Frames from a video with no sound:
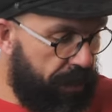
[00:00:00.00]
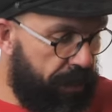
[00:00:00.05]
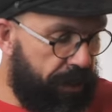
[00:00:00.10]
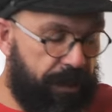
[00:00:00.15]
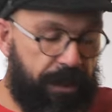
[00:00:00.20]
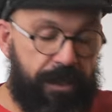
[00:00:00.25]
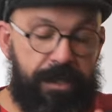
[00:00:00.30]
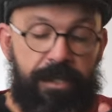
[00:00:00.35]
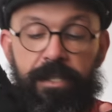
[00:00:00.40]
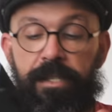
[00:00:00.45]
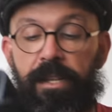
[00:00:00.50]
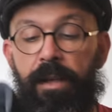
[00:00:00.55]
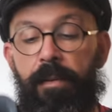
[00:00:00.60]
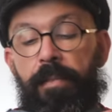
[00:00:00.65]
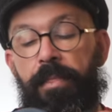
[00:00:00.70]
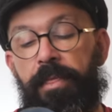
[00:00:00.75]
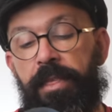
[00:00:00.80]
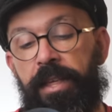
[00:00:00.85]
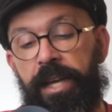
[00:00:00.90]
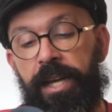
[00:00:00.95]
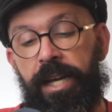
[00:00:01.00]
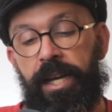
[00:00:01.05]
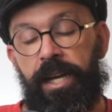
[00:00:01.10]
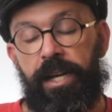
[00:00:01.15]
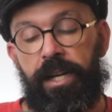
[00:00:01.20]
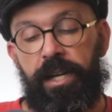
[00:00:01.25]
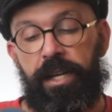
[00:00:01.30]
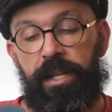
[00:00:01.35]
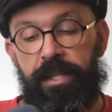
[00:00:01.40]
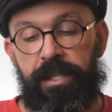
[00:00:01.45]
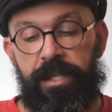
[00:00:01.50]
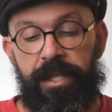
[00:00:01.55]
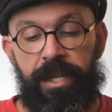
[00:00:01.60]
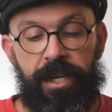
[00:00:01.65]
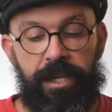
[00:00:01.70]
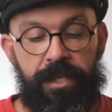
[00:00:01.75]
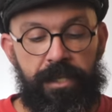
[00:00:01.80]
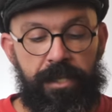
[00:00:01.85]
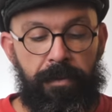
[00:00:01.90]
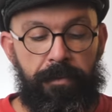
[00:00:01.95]
This is something
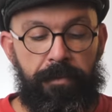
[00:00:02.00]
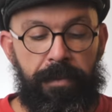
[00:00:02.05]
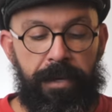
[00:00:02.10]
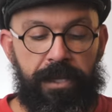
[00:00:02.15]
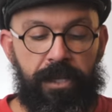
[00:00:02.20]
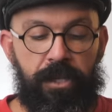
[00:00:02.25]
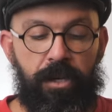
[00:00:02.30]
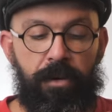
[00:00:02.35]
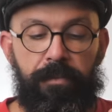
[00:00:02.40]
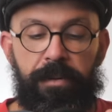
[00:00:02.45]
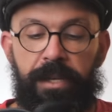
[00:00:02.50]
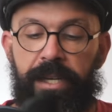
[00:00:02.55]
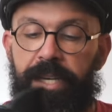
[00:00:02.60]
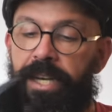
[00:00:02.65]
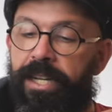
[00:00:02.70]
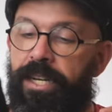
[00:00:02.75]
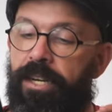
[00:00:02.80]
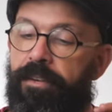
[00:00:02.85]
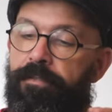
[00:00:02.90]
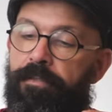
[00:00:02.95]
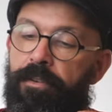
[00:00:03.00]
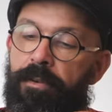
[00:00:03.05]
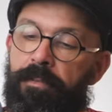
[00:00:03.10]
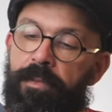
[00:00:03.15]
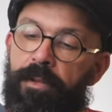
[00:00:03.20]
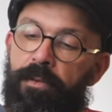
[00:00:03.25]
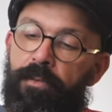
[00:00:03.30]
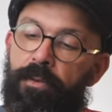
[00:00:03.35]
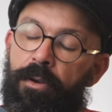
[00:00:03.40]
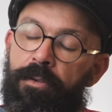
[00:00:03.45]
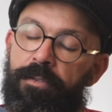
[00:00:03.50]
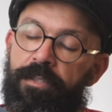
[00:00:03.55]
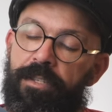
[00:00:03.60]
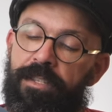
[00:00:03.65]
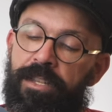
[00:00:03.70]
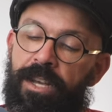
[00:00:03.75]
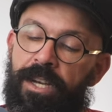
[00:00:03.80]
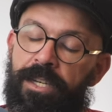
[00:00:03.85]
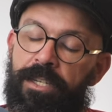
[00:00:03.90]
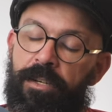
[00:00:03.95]
that it's a bit complicated from the
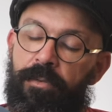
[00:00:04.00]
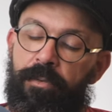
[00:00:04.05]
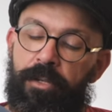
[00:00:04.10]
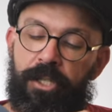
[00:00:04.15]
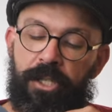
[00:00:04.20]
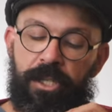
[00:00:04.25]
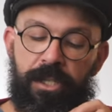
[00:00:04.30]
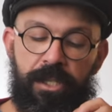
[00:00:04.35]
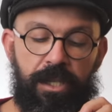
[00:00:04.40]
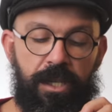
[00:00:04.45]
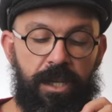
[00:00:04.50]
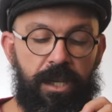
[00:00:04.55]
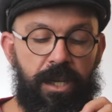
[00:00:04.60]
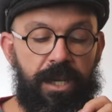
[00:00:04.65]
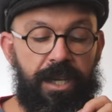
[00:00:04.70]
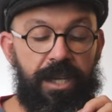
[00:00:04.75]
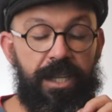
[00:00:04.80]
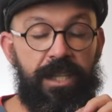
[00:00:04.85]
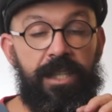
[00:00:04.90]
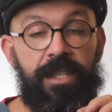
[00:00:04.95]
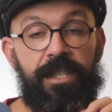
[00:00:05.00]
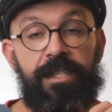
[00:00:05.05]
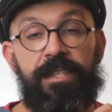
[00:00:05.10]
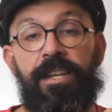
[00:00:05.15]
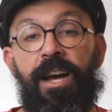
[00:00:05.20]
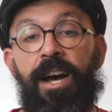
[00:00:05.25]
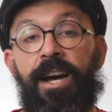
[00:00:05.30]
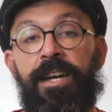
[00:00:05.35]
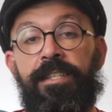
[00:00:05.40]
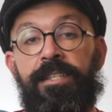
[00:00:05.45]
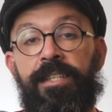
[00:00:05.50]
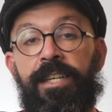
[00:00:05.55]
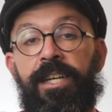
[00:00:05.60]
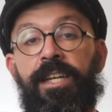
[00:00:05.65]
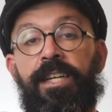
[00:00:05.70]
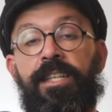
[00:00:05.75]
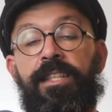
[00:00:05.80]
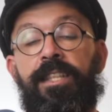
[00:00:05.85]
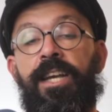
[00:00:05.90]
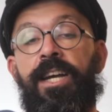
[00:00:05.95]
Roces liner, which is the
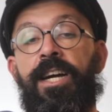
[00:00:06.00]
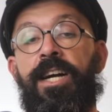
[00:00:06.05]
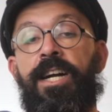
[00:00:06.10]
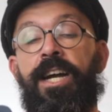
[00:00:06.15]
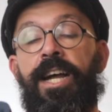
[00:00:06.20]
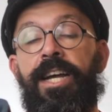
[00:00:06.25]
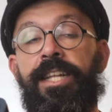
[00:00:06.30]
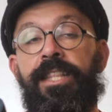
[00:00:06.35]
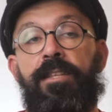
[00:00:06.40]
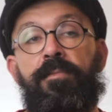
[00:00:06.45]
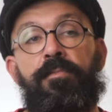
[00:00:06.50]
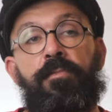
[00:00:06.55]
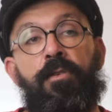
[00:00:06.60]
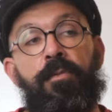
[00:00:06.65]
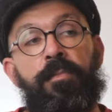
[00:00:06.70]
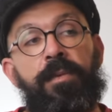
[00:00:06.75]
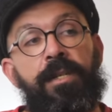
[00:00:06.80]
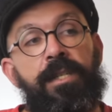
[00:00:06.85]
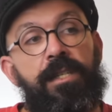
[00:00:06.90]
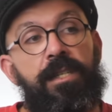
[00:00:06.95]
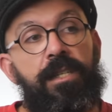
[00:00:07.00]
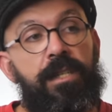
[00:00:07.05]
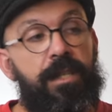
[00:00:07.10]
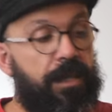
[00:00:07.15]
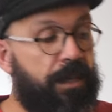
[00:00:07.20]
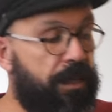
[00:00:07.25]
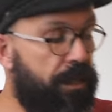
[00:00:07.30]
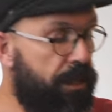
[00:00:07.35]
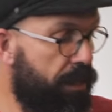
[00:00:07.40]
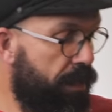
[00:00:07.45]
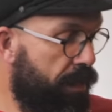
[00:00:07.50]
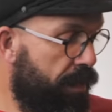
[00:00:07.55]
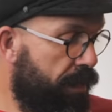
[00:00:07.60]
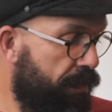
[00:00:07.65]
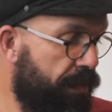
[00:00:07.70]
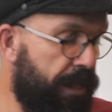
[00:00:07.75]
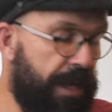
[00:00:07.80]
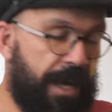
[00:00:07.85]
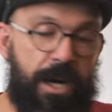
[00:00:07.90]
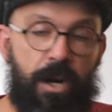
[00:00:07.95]
sizing. They are at the moment,
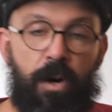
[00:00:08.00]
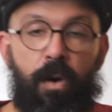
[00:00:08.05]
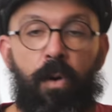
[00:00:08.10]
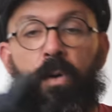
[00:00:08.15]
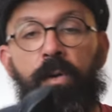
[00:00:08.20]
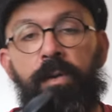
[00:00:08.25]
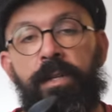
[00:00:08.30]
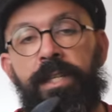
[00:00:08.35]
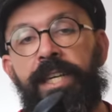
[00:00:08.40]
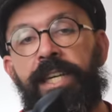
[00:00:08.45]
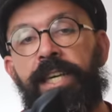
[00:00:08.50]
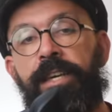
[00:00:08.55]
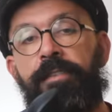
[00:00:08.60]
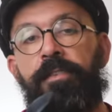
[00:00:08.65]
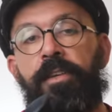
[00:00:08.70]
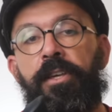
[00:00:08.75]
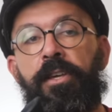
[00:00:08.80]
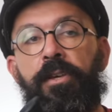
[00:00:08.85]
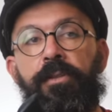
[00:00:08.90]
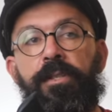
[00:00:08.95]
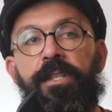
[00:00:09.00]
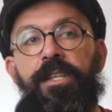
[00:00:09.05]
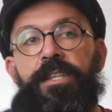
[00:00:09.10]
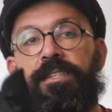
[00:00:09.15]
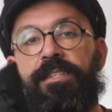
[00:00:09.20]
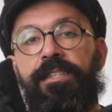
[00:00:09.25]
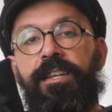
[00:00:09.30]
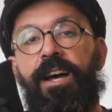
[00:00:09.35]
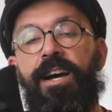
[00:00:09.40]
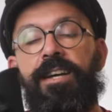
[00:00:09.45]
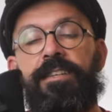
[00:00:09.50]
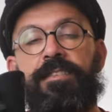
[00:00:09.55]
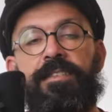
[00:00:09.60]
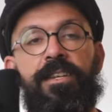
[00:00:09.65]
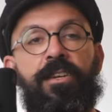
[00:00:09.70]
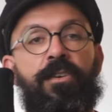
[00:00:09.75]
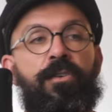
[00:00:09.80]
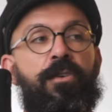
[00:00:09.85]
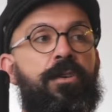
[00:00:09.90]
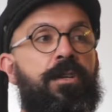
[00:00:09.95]
they're only giving you the
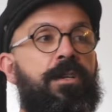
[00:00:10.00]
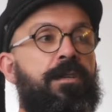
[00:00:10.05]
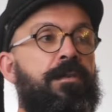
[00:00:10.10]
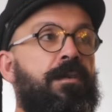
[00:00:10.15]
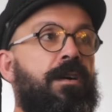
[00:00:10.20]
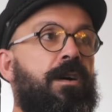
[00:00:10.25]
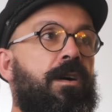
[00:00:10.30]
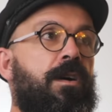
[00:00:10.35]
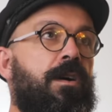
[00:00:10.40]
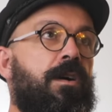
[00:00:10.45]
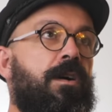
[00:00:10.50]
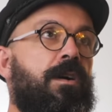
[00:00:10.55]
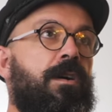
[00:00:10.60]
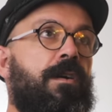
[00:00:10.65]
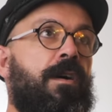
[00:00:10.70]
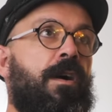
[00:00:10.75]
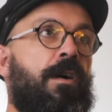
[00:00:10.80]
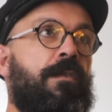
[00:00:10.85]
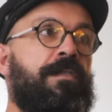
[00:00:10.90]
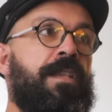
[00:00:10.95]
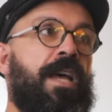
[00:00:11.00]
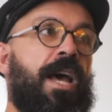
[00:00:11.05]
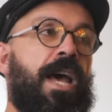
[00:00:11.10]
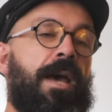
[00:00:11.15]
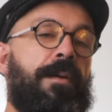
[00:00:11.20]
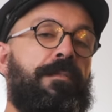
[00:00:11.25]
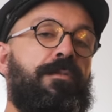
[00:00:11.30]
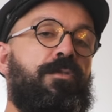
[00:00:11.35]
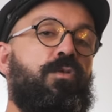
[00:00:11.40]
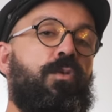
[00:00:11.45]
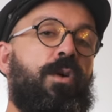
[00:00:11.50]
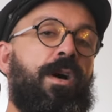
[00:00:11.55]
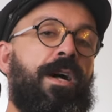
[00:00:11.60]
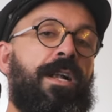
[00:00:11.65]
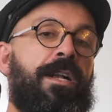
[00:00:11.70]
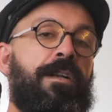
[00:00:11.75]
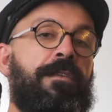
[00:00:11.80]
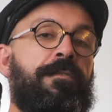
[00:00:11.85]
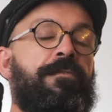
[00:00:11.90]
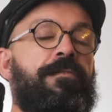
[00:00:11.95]
sizing order of the
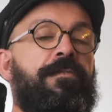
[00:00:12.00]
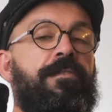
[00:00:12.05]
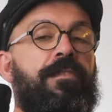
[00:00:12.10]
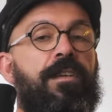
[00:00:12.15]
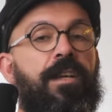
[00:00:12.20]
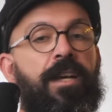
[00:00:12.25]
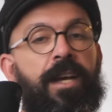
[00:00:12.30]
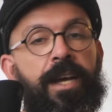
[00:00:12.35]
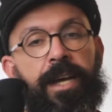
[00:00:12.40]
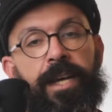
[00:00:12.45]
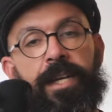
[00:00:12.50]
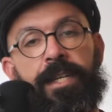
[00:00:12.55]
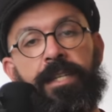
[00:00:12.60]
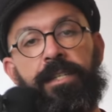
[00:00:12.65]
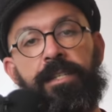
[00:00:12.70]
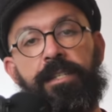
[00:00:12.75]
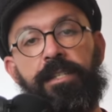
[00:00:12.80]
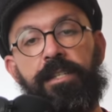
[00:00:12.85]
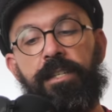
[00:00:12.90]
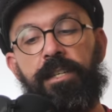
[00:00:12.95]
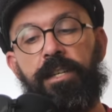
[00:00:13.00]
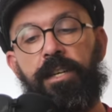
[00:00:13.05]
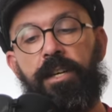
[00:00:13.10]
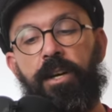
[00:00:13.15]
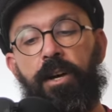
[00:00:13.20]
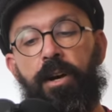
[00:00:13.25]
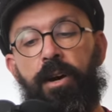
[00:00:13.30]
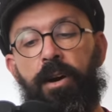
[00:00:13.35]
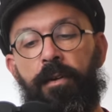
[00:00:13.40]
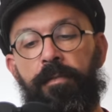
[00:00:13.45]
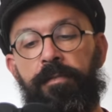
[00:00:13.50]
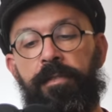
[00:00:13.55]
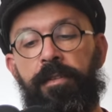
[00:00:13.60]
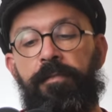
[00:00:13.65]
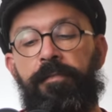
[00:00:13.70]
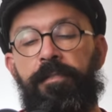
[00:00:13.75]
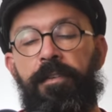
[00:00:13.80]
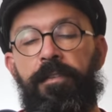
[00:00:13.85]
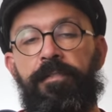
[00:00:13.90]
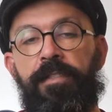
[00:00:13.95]
M12 and of the
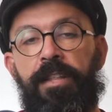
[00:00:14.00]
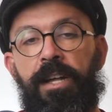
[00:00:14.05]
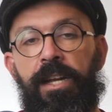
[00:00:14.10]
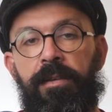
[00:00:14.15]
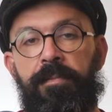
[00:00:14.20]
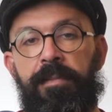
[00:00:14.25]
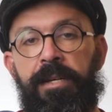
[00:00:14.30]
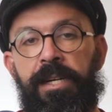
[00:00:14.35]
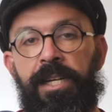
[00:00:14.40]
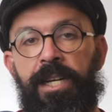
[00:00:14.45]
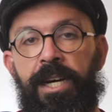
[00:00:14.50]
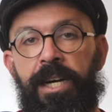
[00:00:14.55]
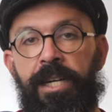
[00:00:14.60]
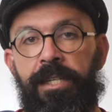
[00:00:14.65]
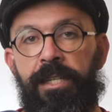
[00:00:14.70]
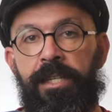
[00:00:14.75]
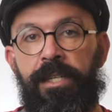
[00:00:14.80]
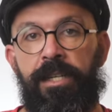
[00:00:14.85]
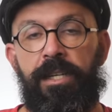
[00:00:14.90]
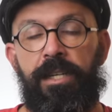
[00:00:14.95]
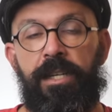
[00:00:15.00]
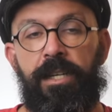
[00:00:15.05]
Fifth Element liner.